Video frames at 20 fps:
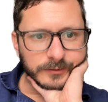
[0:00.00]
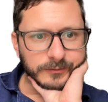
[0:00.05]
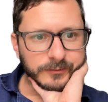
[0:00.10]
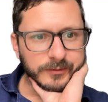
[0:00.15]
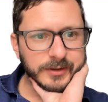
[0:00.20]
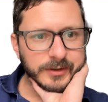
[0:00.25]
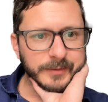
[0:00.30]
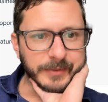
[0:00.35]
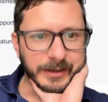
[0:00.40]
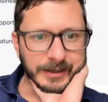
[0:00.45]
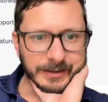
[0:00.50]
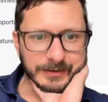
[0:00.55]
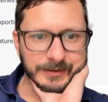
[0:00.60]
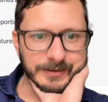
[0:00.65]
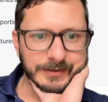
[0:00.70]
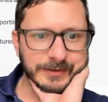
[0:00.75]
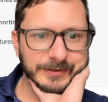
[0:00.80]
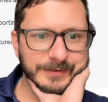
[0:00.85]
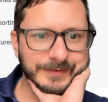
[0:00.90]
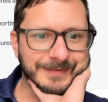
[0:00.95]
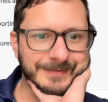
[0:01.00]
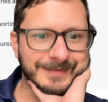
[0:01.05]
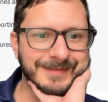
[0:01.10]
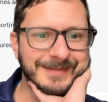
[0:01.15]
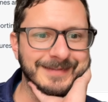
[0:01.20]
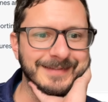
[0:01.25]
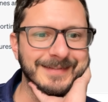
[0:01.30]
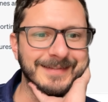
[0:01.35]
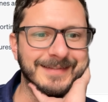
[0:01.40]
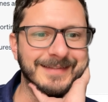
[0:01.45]
We'll come back to this.
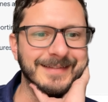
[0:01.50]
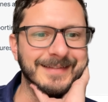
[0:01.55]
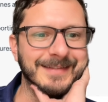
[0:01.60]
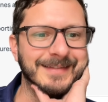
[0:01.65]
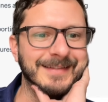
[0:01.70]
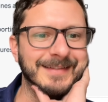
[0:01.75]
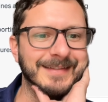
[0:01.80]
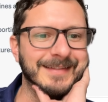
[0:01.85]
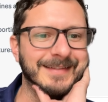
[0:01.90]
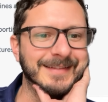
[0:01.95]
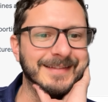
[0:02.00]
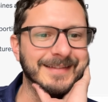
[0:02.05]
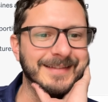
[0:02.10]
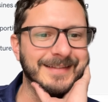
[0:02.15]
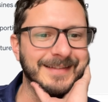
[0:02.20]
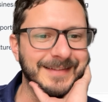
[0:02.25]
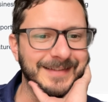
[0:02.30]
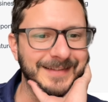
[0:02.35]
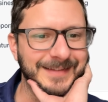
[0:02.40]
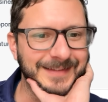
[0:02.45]
And